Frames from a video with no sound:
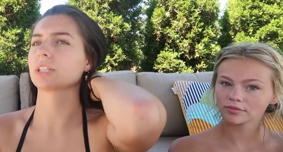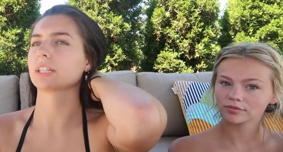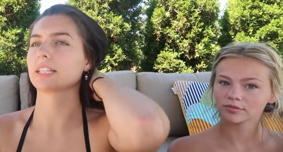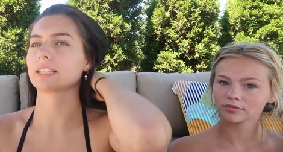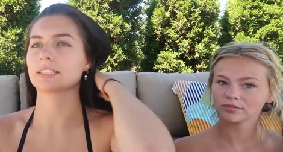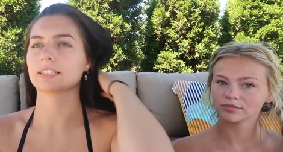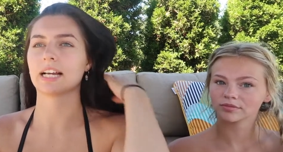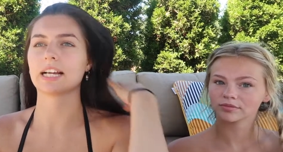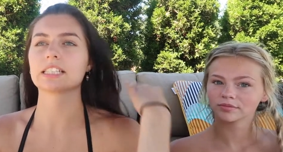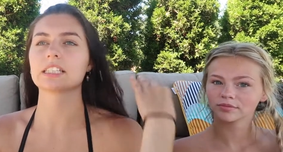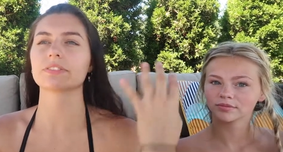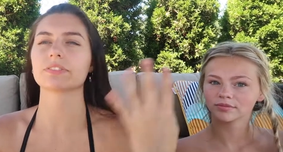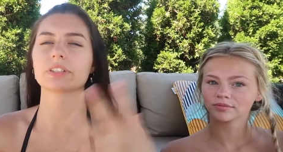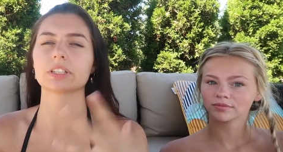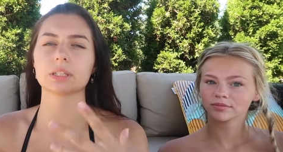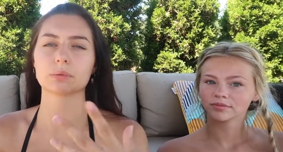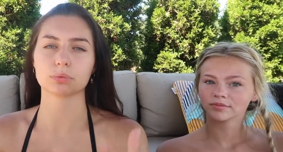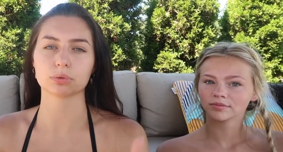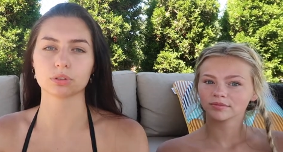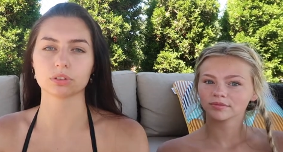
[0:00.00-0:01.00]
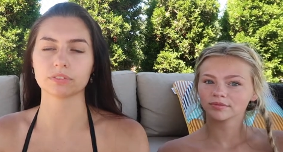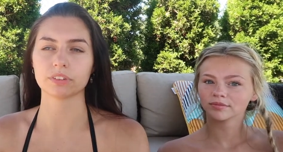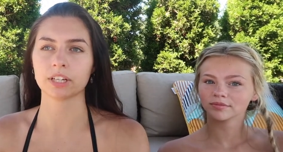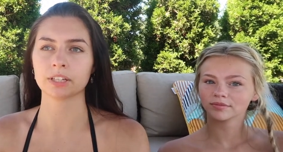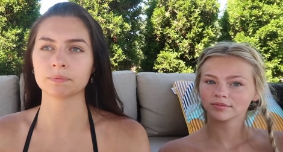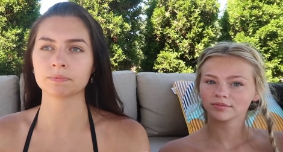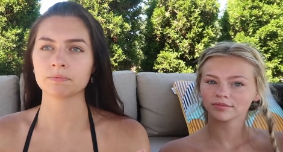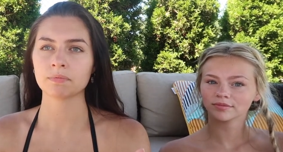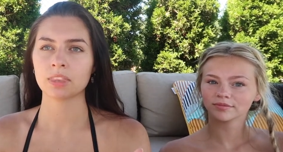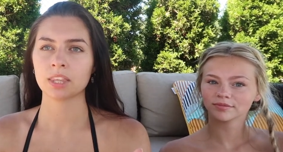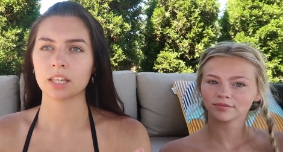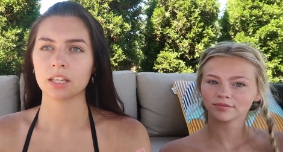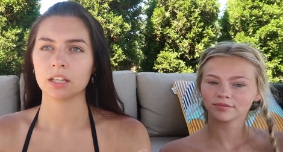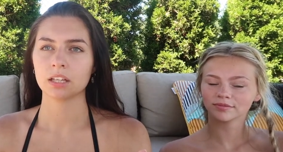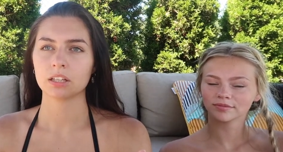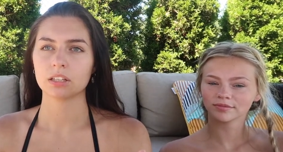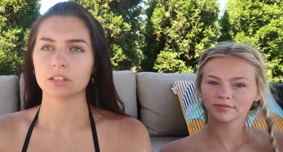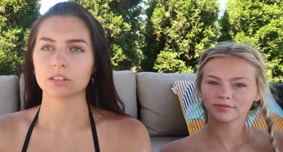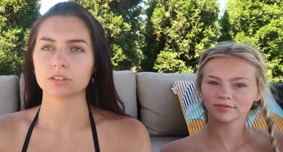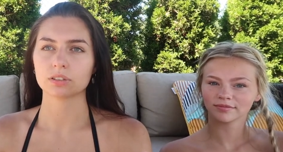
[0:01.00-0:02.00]
Speaker 1: Like, it's scientifically proven,
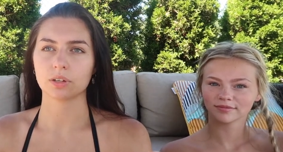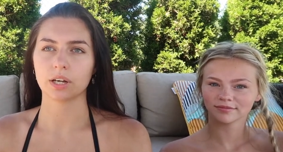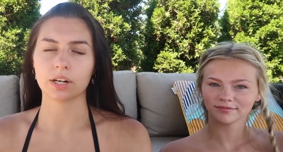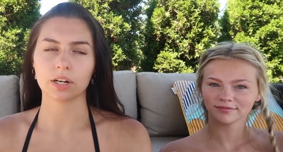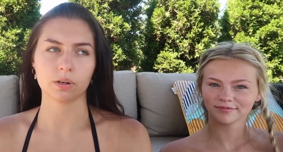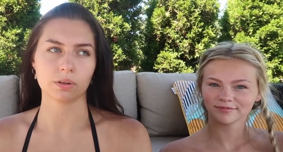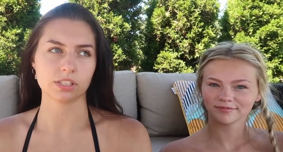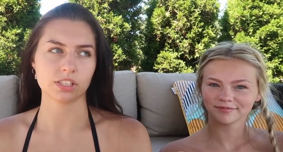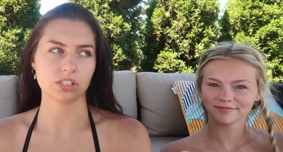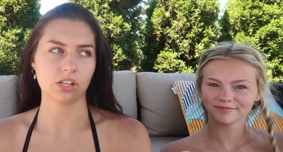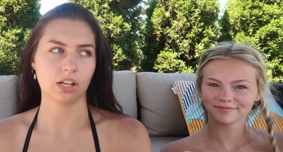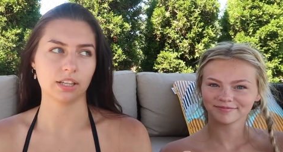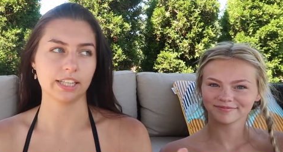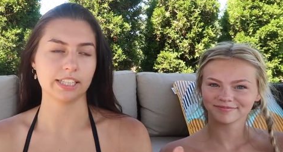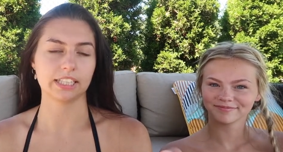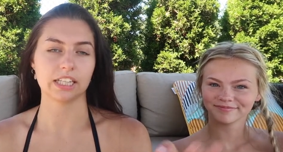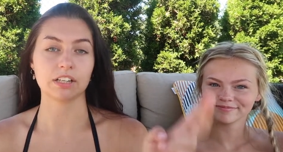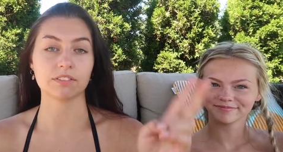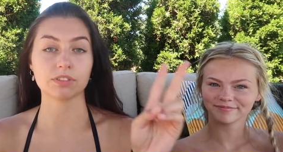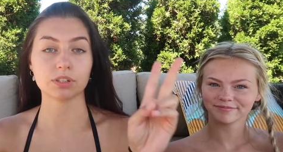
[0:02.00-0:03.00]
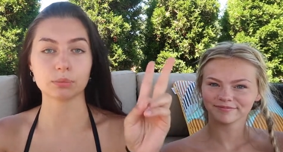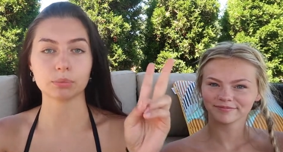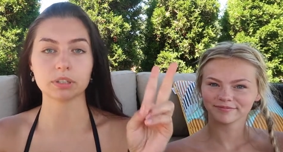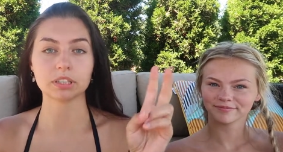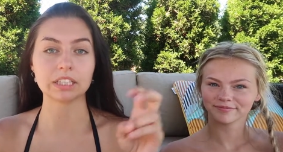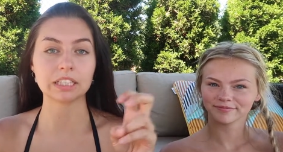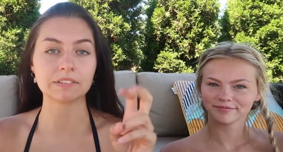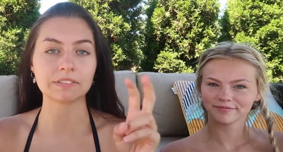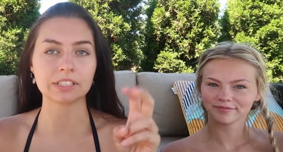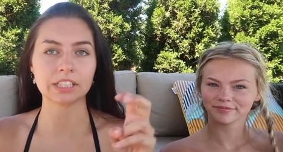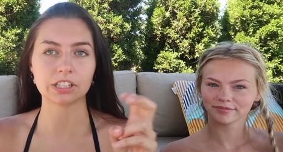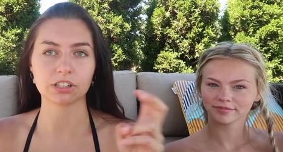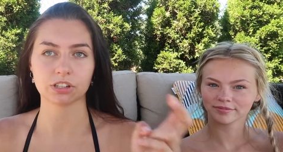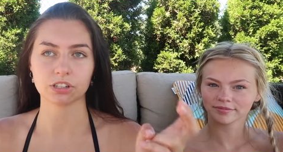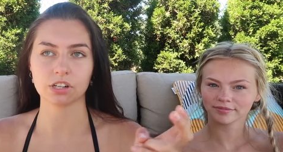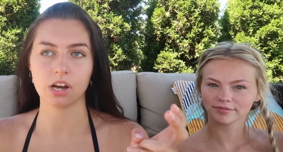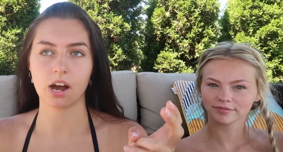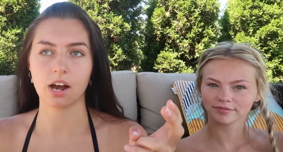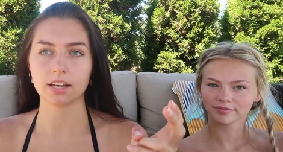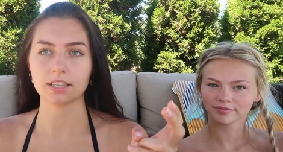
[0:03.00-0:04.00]
so, I don't know, it's not, like, if you believe in it
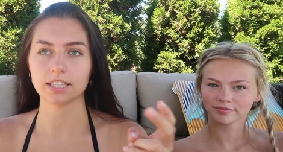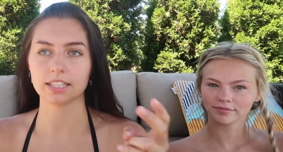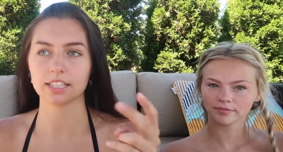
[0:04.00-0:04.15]
or not.